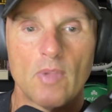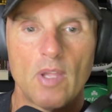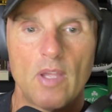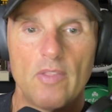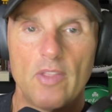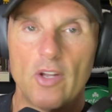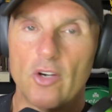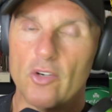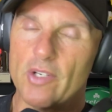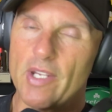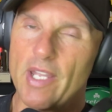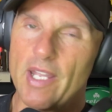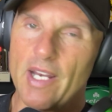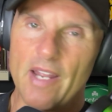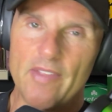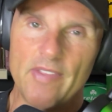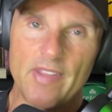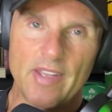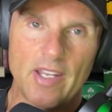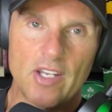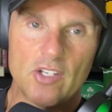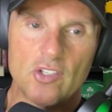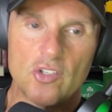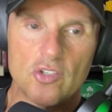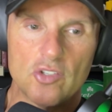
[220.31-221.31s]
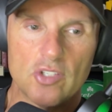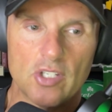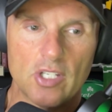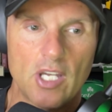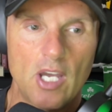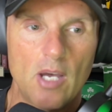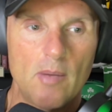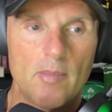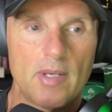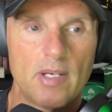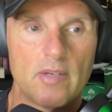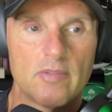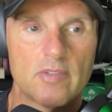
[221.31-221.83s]
There again, I think it's just a
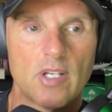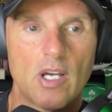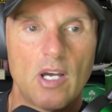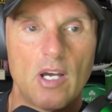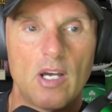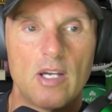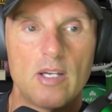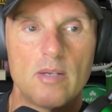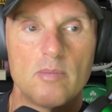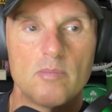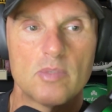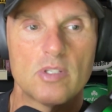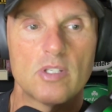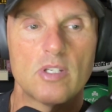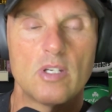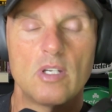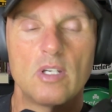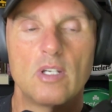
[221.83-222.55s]
coming of times.